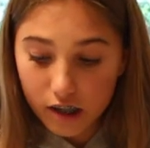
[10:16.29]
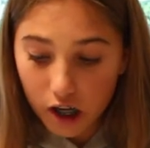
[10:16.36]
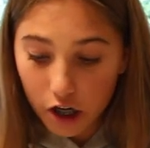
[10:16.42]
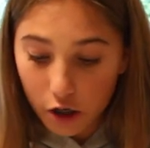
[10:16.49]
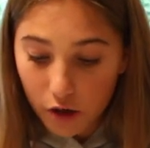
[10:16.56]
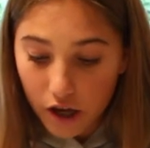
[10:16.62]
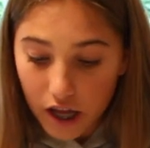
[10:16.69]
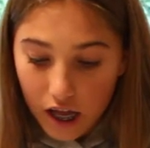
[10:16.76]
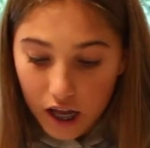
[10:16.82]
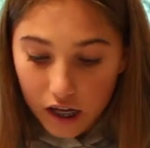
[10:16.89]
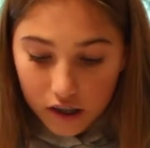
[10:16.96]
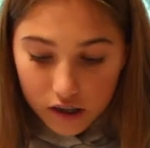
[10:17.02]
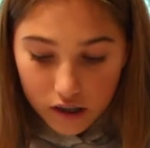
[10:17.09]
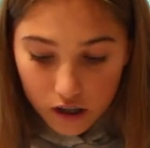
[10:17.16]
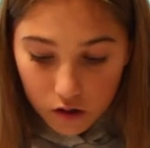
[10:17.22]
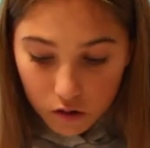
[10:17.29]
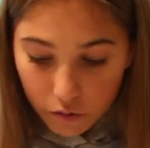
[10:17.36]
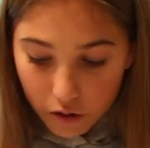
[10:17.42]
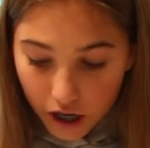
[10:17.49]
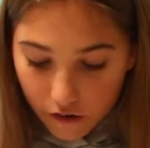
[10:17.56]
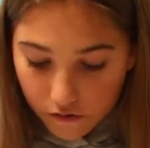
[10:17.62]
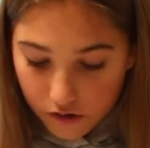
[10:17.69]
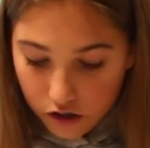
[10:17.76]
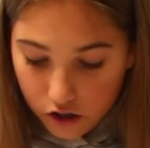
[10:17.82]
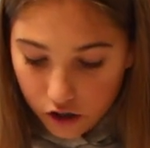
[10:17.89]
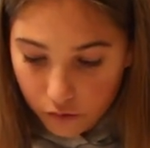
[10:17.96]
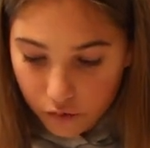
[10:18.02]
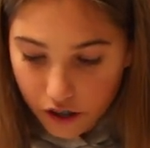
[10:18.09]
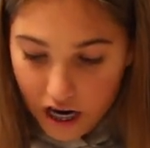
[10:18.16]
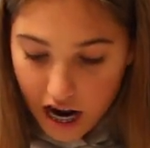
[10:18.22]
So see what we have to
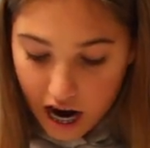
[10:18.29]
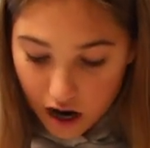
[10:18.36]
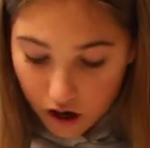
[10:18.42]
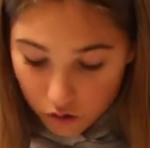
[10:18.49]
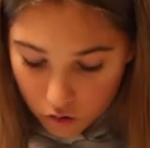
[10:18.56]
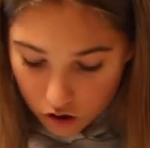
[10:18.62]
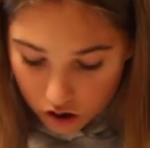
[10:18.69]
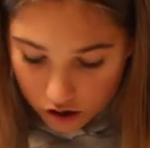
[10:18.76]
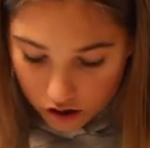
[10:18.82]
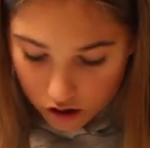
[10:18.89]
do now.